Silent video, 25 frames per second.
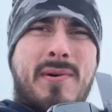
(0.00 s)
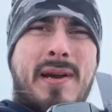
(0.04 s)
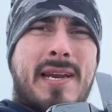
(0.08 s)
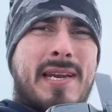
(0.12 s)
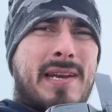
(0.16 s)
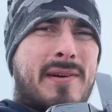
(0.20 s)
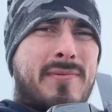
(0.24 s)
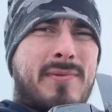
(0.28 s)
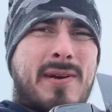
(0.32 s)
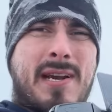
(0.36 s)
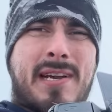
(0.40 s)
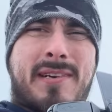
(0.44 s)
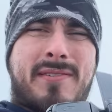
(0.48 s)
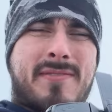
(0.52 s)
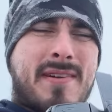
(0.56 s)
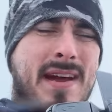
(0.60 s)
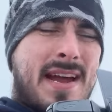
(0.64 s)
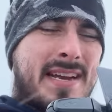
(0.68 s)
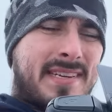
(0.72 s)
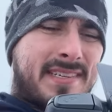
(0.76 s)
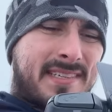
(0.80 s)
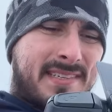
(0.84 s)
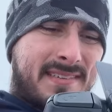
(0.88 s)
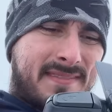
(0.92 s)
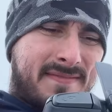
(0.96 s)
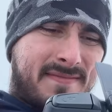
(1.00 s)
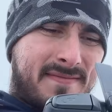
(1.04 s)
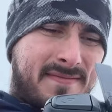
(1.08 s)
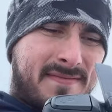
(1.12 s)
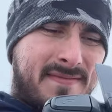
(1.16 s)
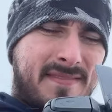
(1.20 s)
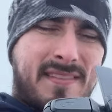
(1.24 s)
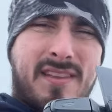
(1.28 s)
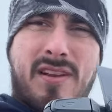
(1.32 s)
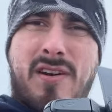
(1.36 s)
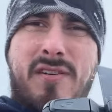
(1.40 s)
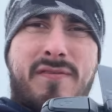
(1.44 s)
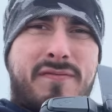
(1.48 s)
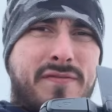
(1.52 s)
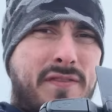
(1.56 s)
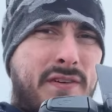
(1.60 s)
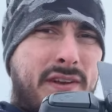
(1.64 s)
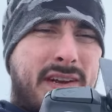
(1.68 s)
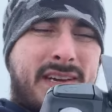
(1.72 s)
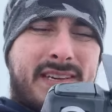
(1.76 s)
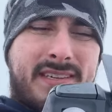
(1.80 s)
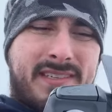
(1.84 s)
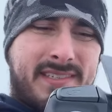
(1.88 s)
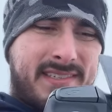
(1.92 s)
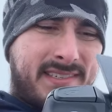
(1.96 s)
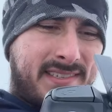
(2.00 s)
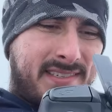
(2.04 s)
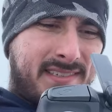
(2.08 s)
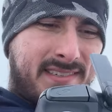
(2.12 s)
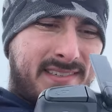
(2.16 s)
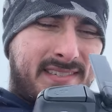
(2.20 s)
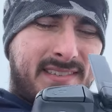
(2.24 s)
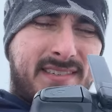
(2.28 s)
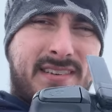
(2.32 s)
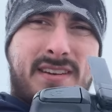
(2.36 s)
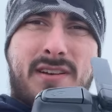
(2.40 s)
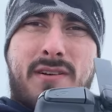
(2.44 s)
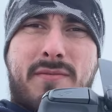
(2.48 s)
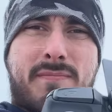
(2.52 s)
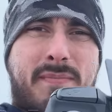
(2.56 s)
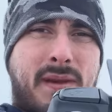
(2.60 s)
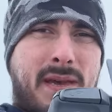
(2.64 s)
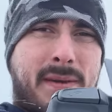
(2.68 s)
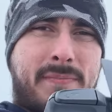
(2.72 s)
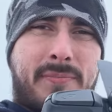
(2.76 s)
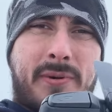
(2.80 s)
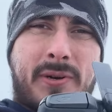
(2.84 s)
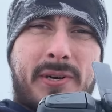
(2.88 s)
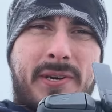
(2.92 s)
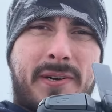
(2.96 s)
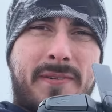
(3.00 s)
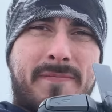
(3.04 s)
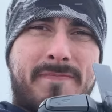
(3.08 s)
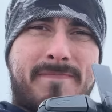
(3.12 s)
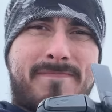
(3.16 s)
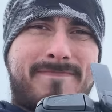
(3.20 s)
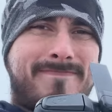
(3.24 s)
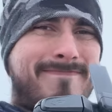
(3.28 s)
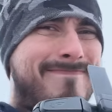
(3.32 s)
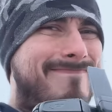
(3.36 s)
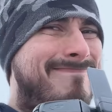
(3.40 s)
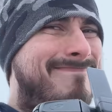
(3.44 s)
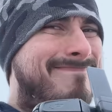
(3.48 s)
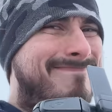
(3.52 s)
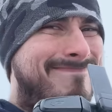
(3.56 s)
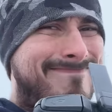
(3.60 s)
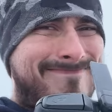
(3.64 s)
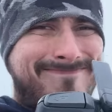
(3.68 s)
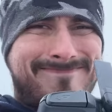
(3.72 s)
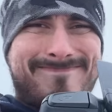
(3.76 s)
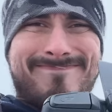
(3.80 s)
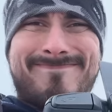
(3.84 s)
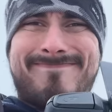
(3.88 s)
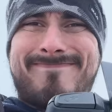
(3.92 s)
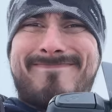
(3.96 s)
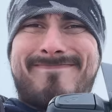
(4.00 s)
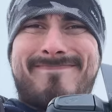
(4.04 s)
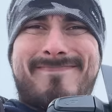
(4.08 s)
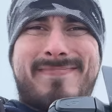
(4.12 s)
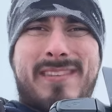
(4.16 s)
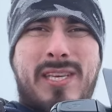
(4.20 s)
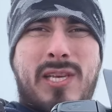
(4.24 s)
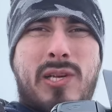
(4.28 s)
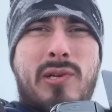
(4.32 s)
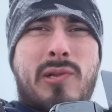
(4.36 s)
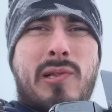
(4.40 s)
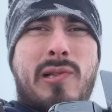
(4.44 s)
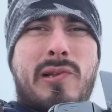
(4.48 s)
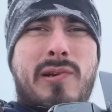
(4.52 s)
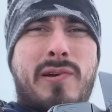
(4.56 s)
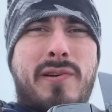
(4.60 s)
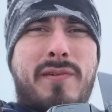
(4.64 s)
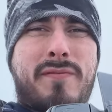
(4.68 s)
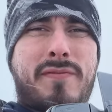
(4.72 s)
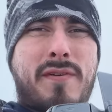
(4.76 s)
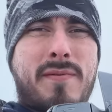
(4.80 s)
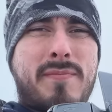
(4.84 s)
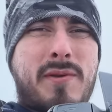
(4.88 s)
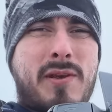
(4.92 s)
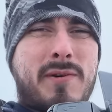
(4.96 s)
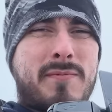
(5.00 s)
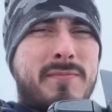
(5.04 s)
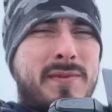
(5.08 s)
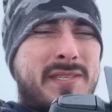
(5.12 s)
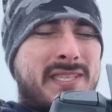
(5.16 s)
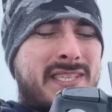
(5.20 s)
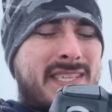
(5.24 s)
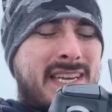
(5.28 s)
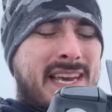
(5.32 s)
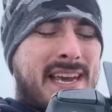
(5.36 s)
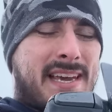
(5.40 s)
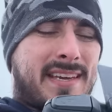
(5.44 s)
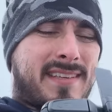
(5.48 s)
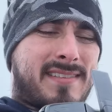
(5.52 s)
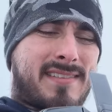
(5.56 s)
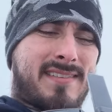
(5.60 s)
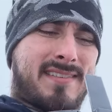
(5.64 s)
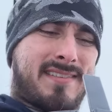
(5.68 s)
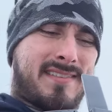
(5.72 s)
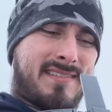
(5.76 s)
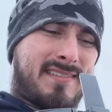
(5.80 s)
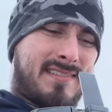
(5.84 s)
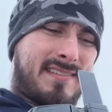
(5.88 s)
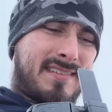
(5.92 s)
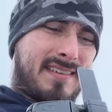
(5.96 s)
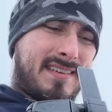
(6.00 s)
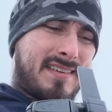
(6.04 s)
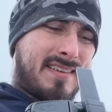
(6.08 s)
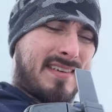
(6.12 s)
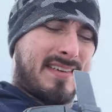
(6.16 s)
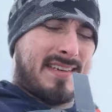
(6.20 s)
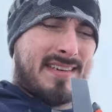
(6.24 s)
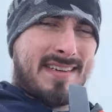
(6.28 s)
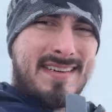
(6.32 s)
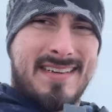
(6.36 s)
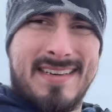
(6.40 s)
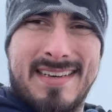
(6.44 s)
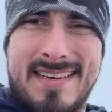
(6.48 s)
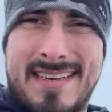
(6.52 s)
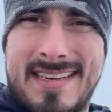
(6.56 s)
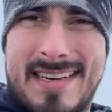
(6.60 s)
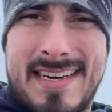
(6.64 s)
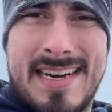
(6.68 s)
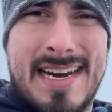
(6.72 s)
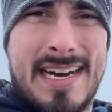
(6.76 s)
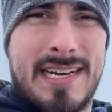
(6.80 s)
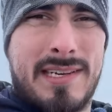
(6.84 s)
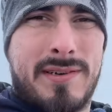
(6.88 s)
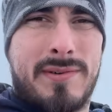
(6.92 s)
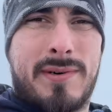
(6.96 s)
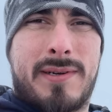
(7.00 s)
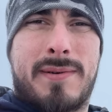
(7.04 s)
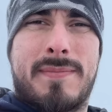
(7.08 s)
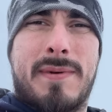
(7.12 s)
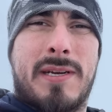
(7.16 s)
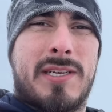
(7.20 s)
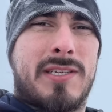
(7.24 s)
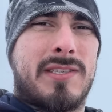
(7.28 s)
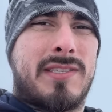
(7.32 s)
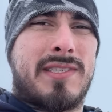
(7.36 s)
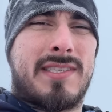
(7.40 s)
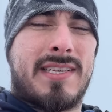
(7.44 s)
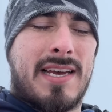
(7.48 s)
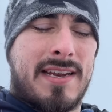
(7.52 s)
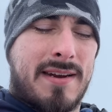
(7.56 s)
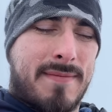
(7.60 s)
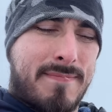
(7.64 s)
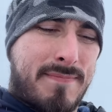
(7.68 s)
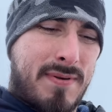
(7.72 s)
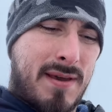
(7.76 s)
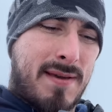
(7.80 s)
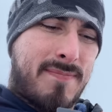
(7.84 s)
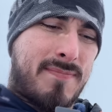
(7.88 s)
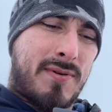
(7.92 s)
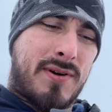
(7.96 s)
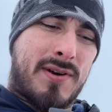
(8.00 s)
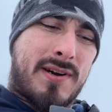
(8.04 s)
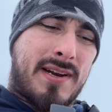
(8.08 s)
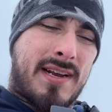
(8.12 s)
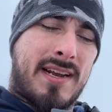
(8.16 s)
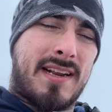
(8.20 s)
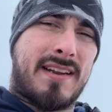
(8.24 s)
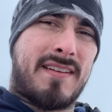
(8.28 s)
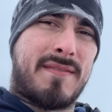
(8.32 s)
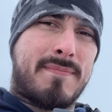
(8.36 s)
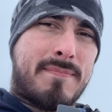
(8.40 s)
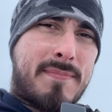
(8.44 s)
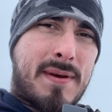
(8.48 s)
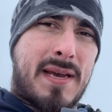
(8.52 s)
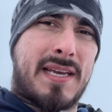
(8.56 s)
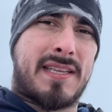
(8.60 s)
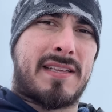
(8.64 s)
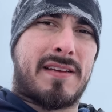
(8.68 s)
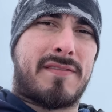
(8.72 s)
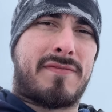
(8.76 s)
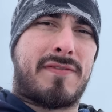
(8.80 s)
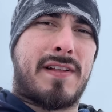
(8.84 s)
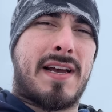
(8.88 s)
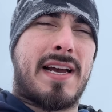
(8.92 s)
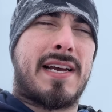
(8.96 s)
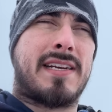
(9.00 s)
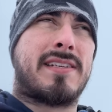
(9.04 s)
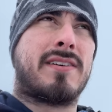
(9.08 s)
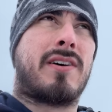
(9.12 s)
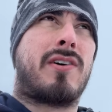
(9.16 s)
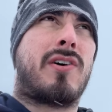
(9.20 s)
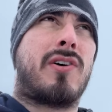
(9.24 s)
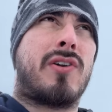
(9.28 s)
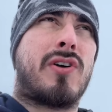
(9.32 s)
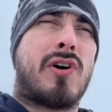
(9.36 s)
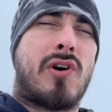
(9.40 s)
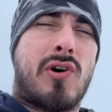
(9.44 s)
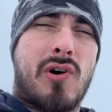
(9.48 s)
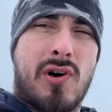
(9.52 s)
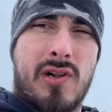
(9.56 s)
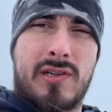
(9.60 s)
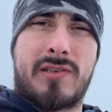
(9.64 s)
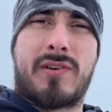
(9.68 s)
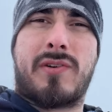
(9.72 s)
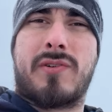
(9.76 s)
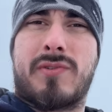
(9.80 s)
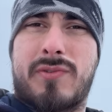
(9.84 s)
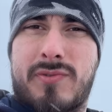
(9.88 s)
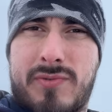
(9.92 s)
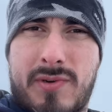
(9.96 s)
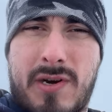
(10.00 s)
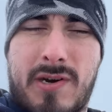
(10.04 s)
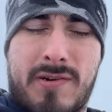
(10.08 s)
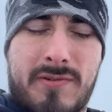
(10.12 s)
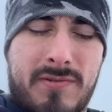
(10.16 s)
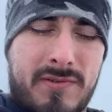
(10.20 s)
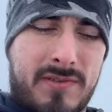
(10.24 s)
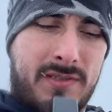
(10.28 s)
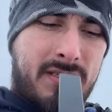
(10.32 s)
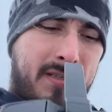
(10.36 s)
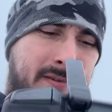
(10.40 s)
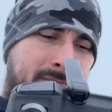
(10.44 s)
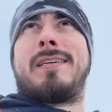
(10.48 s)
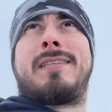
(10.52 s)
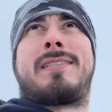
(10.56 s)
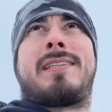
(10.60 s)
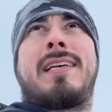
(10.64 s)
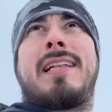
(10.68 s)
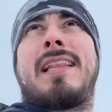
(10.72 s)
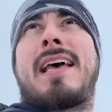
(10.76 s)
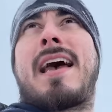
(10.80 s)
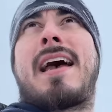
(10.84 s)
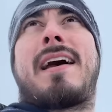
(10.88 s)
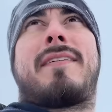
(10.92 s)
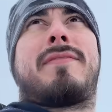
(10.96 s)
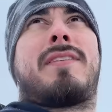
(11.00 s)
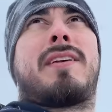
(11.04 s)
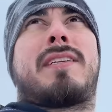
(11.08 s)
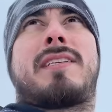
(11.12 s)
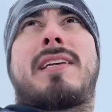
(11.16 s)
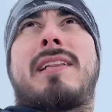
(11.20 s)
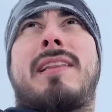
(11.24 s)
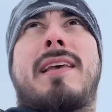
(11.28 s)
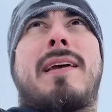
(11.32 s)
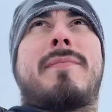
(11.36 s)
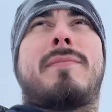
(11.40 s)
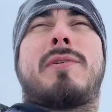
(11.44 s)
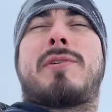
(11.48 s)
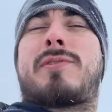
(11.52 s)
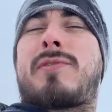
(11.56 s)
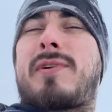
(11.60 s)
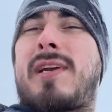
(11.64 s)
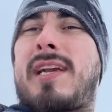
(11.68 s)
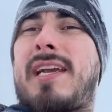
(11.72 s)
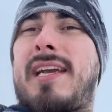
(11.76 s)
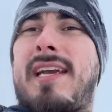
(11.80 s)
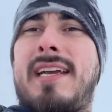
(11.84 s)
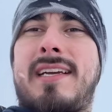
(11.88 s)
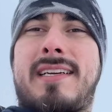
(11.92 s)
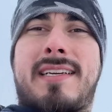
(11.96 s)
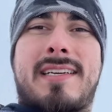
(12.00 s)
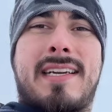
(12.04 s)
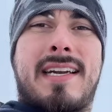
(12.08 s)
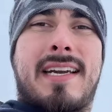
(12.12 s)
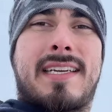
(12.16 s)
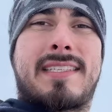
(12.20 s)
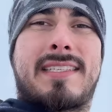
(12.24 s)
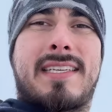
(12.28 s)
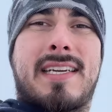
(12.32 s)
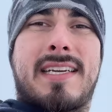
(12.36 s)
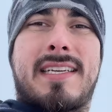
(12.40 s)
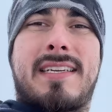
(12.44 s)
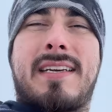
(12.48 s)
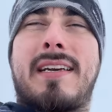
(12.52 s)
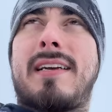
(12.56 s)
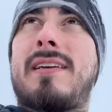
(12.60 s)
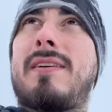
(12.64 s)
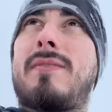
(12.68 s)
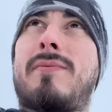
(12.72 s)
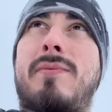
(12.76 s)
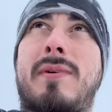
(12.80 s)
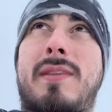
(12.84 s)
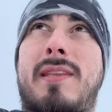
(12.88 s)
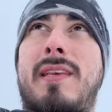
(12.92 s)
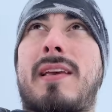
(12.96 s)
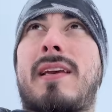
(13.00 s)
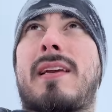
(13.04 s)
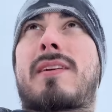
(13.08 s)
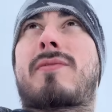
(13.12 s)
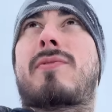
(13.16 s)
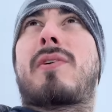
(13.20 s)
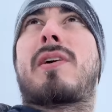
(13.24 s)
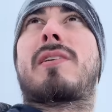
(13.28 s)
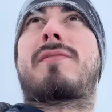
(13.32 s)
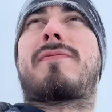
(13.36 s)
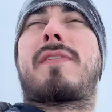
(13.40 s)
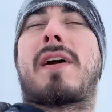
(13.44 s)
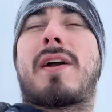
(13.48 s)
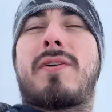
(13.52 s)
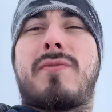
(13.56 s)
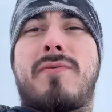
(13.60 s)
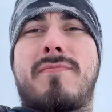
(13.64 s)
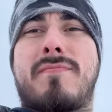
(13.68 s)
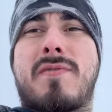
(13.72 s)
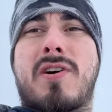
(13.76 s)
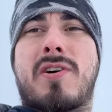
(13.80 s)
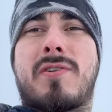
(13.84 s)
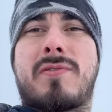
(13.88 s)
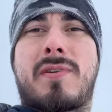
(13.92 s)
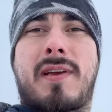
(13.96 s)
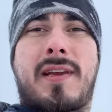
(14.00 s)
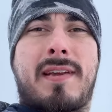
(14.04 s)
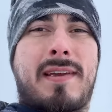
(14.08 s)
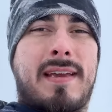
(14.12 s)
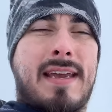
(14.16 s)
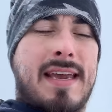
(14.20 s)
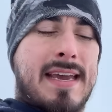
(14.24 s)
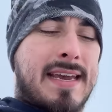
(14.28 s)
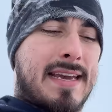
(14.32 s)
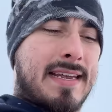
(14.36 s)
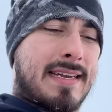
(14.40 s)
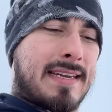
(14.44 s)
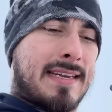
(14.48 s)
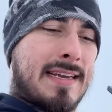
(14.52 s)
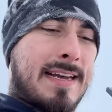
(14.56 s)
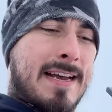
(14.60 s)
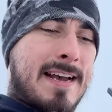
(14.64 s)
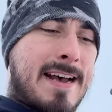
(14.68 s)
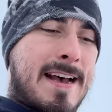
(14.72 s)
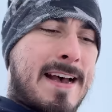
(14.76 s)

idea where I crashed. No footage, no beeper. You learn from your mistakes. Highly recommend to set up beeper in beta flight on all your drones. Still have the telemetry connected with the crossfire remote, and